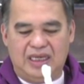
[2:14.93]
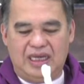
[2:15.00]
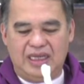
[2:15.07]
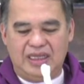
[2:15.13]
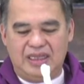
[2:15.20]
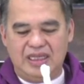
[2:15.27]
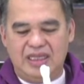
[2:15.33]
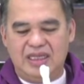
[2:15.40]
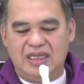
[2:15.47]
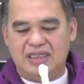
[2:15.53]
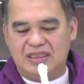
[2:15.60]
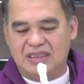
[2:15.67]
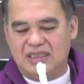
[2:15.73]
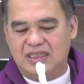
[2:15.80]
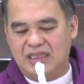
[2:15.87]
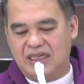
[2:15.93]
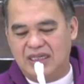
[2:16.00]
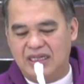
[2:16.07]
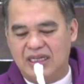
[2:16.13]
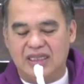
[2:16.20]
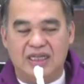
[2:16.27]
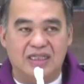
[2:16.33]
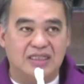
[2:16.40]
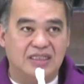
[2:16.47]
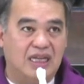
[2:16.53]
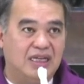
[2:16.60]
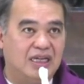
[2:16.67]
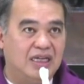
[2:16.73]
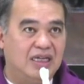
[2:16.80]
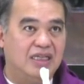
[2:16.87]
ideas that are not
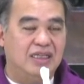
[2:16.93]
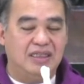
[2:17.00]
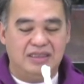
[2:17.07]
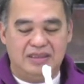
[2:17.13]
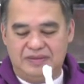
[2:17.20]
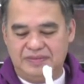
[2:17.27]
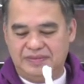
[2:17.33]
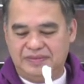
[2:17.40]
exactly